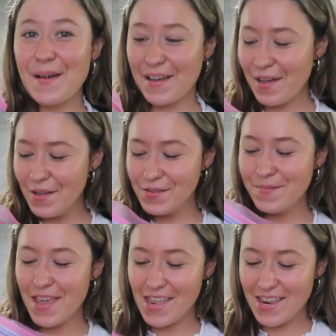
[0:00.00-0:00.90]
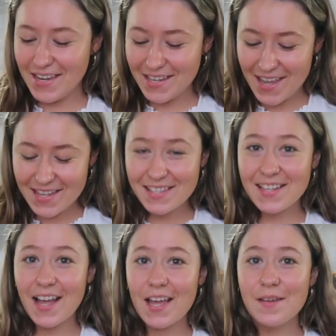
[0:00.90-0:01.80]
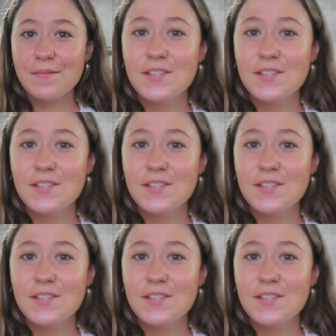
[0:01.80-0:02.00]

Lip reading: back home and it's time